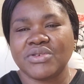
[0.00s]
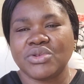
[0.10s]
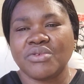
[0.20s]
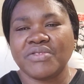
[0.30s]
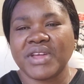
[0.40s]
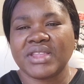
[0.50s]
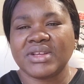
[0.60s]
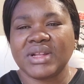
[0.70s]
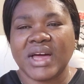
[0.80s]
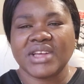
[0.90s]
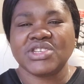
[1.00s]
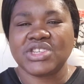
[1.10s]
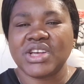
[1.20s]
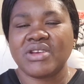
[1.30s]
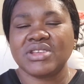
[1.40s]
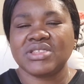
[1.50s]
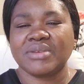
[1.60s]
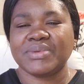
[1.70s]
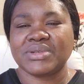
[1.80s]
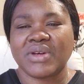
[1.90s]
Don't forget to like, share, and
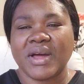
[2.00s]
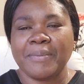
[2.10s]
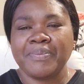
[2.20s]
subscribe.